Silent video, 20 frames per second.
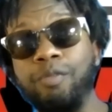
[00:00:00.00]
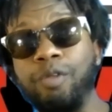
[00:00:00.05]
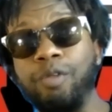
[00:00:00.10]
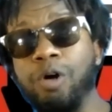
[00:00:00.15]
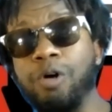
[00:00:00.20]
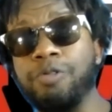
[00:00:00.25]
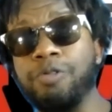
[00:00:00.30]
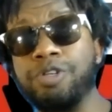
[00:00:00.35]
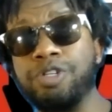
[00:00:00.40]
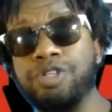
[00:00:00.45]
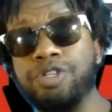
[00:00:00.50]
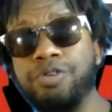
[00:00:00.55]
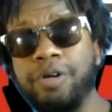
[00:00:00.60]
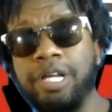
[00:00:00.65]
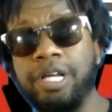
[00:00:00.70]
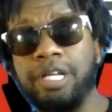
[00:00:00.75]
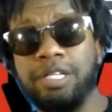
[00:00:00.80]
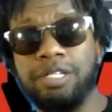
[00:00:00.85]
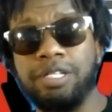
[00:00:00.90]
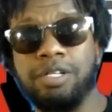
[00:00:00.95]
on the
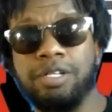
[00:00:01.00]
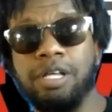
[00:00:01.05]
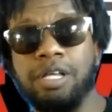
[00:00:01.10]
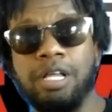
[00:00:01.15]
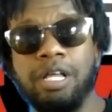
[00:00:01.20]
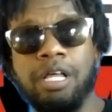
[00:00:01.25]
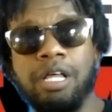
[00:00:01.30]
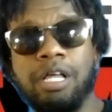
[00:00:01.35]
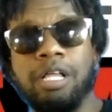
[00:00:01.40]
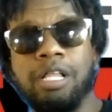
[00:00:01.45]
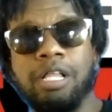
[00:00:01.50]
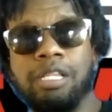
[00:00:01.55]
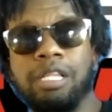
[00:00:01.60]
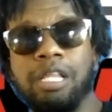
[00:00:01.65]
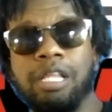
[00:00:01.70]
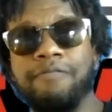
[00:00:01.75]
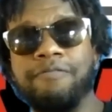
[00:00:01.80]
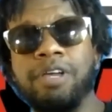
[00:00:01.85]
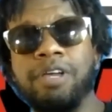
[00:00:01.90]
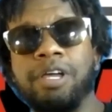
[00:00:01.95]
streets.
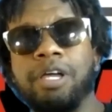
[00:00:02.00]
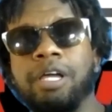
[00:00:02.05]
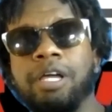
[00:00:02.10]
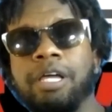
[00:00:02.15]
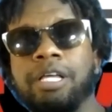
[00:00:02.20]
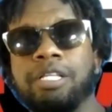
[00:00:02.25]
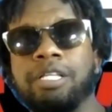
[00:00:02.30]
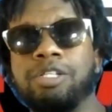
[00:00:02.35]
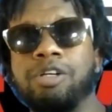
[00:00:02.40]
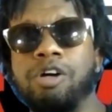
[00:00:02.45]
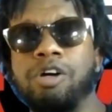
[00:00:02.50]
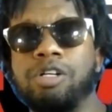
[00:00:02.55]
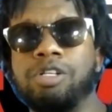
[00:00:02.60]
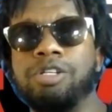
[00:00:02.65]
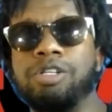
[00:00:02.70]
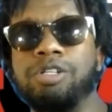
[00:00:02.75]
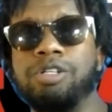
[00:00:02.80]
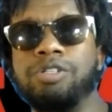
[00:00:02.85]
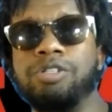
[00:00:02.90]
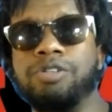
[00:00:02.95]
Love you and talk
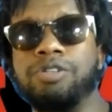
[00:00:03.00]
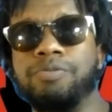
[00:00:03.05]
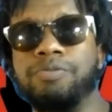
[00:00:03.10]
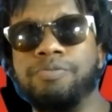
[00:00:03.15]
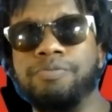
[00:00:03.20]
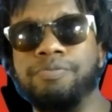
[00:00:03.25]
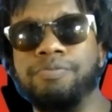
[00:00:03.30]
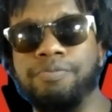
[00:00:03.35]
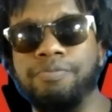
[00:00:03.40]
to you soon.